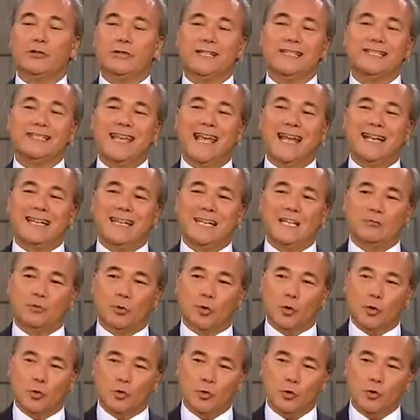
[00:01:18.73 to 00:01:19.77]
So these techniques
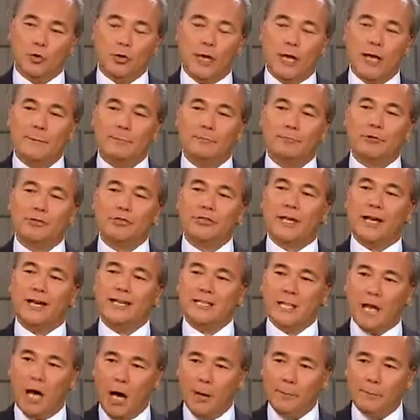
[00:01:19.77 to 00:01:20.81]
were crude,
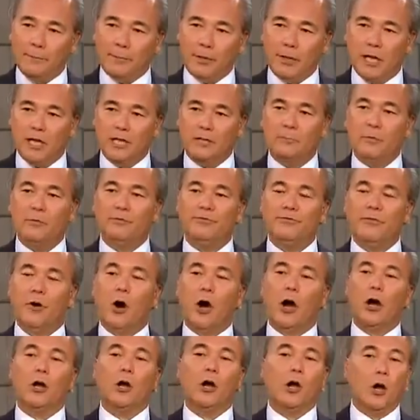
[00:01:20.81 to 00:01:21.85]
imprecise, unpredictable,
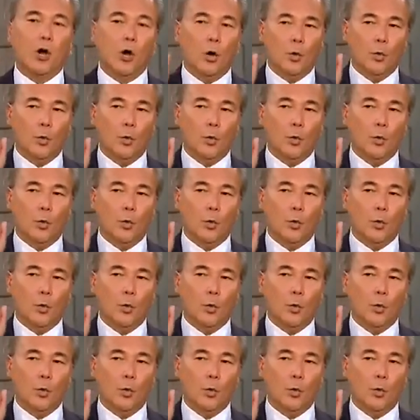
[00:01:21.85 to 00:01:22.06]
far